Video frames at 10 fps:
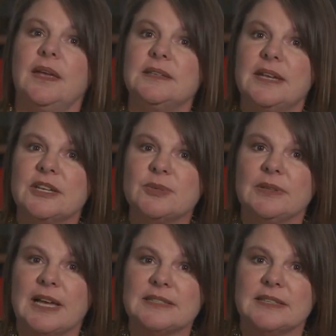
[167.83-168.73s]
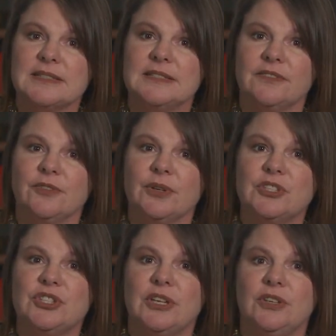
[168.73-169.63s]
Intangible assets
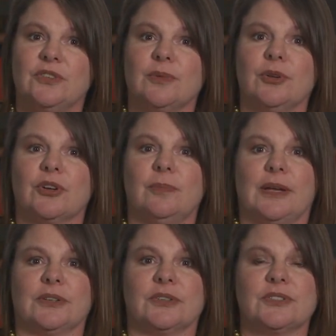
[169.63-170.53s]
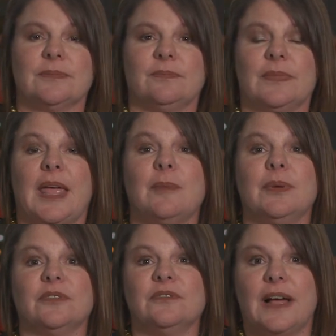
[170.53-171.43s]
differentiate you from your competitors and
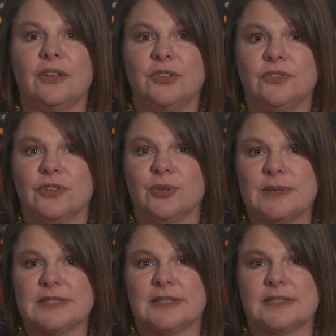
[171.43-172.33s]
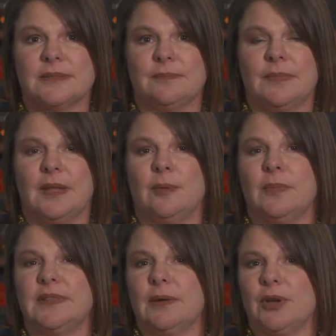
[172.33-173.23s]
build value for your business,
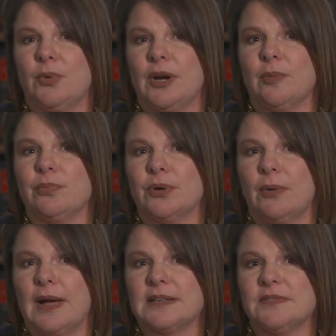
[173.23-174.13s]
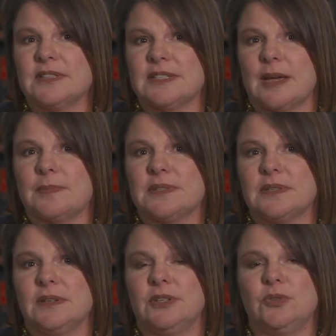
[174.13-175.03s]
but they require proactive steps
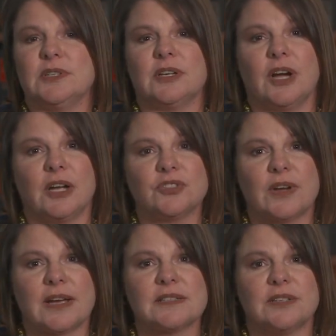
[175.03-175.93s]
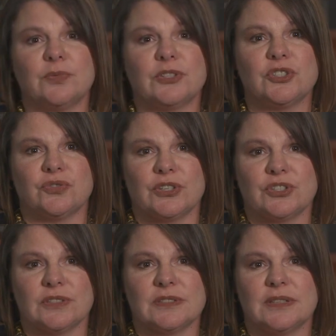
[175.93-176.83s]
using contracts and
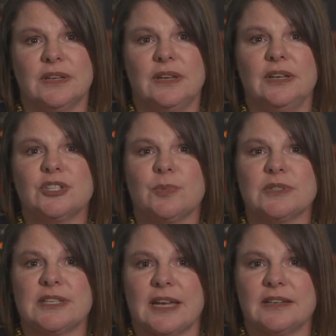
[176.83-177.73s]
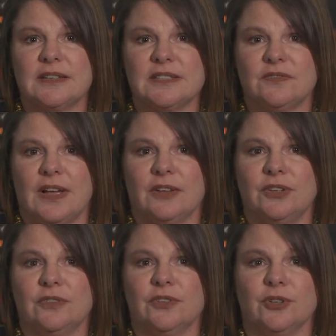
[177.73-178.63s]
registrations to protect this
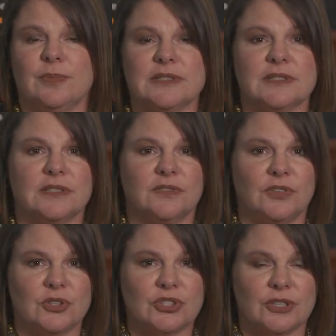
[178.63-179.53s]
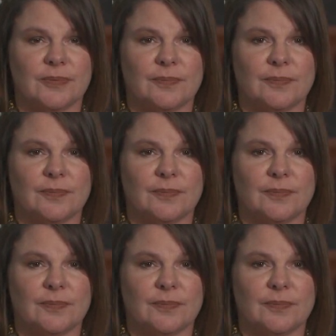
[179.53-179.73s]
value for your business's future.